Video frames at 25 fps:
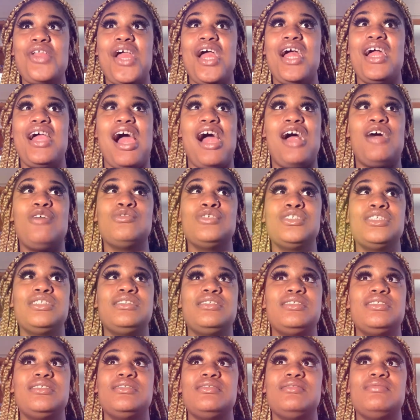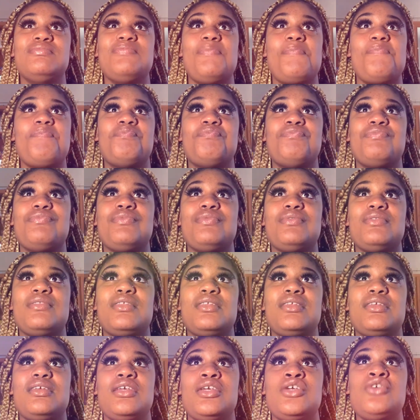And I was,
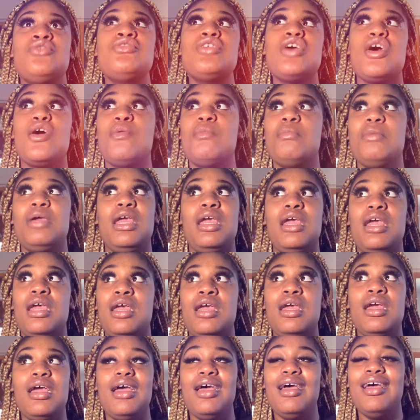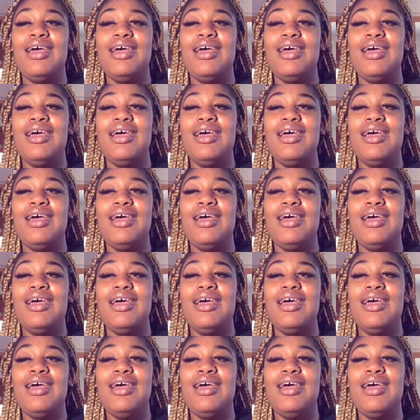you know me,